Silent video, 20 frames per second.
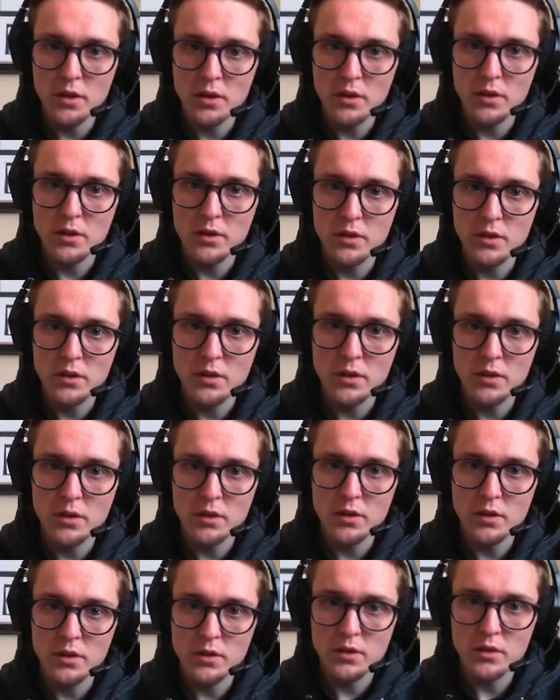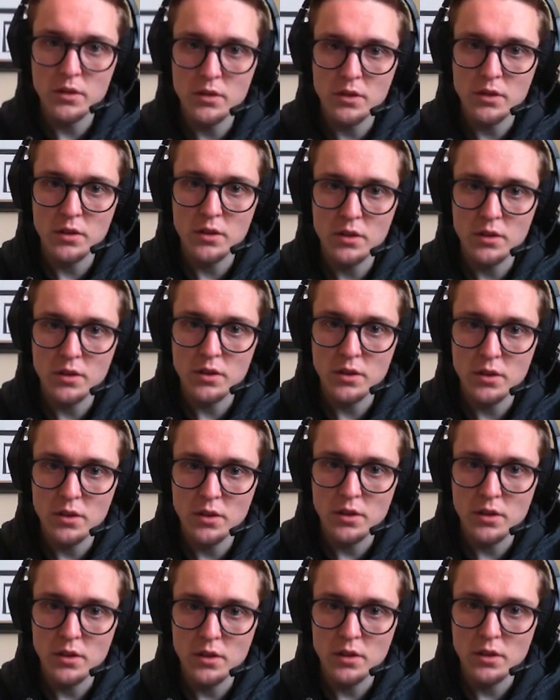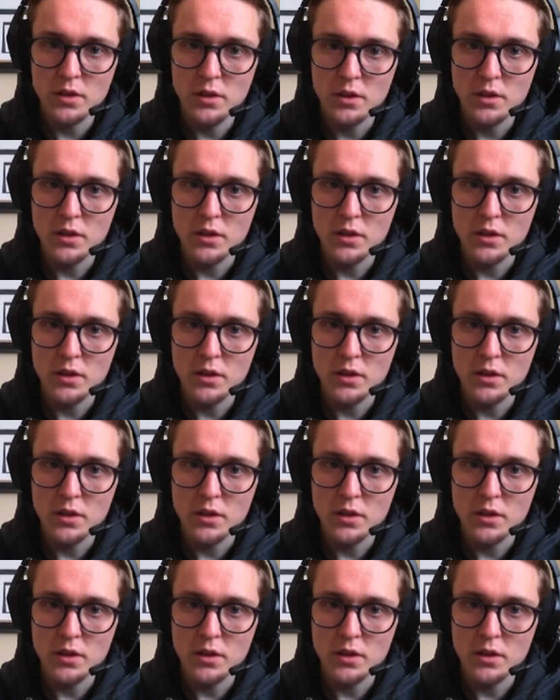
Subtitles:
[no speech]